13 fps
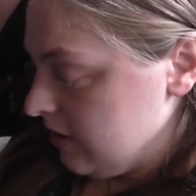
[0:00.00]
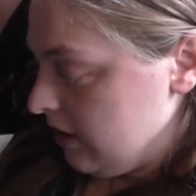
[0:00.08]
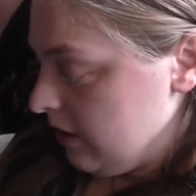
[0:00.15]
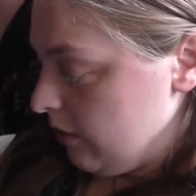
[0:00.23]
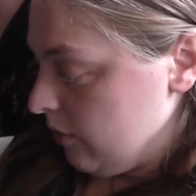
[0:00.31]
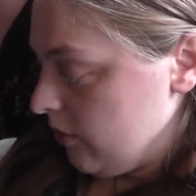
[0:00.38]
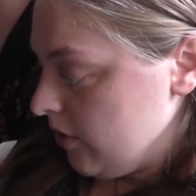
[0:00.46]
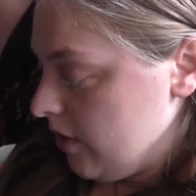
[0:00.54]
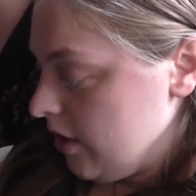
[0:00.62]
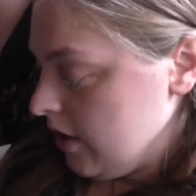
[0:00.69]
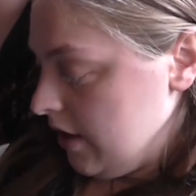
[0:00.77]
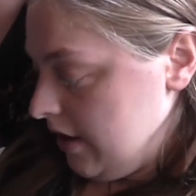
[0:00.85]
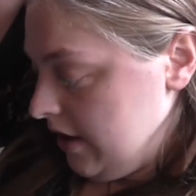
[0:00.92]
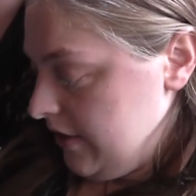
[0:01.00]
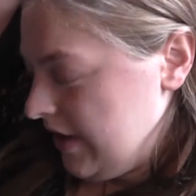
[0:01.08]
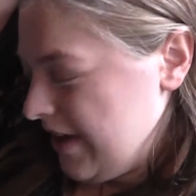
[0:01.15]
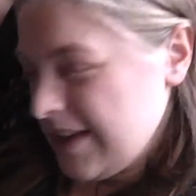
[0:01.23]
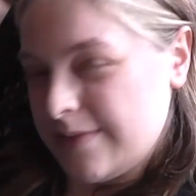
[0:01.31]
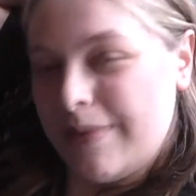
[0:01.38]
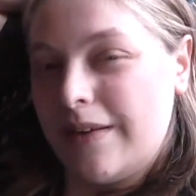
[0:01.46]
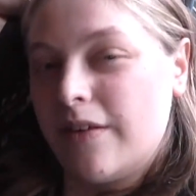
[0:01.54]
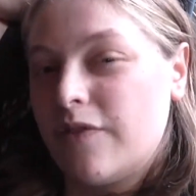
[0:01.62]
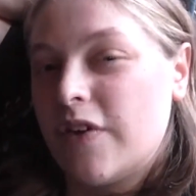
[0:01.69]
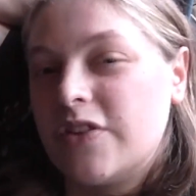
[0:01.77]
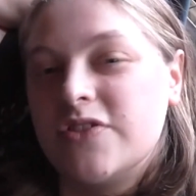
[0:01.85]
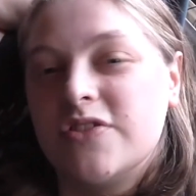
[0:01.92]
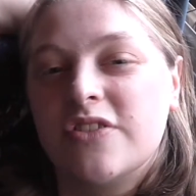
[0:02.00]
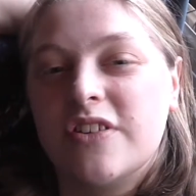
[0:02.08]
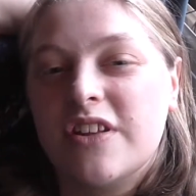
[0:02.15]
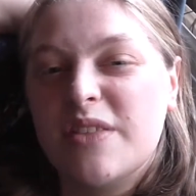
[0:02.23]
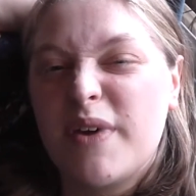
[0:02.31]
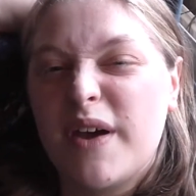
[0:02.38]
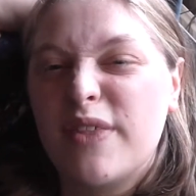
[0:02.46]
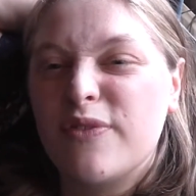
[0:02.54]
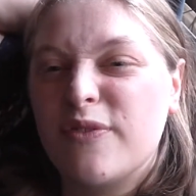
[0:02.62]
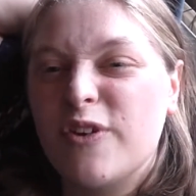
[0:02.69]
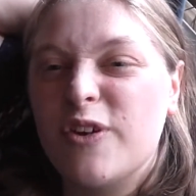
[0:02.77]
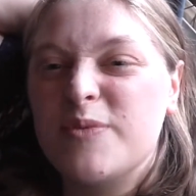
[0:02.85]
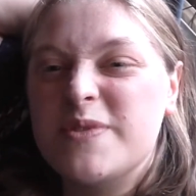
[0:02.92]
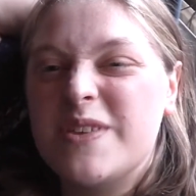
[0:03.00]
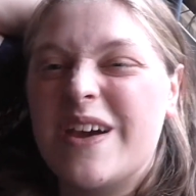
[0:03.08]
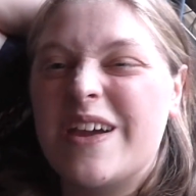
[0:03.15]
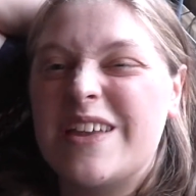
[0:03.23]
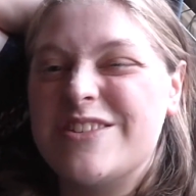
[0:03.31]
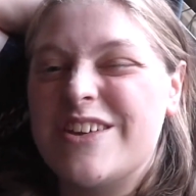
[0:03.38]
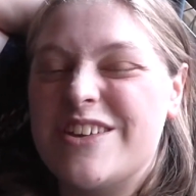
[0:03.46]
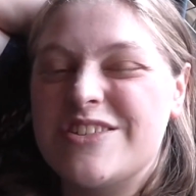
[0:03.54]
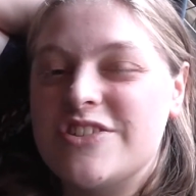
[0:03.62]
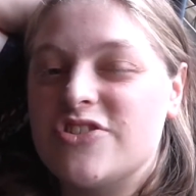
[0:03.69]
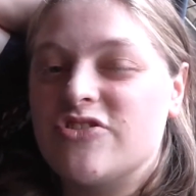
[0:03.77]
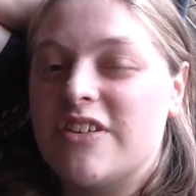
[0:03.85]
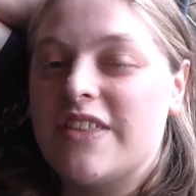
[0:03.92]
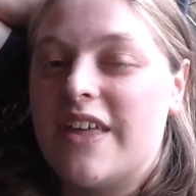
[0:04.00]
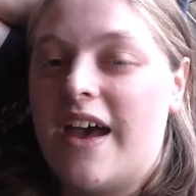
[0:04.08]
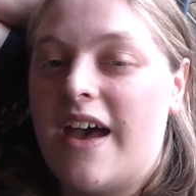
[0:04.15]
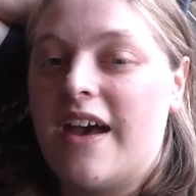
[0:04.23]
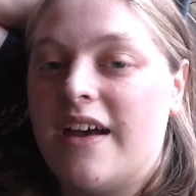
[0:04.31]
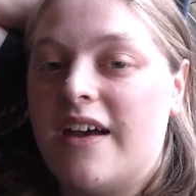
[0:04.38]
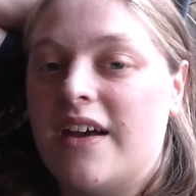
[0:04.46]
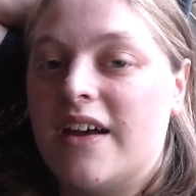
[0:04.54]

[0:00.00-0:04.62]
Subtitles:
so I think it's better if I just do it in the bathroom so I can change it straight there.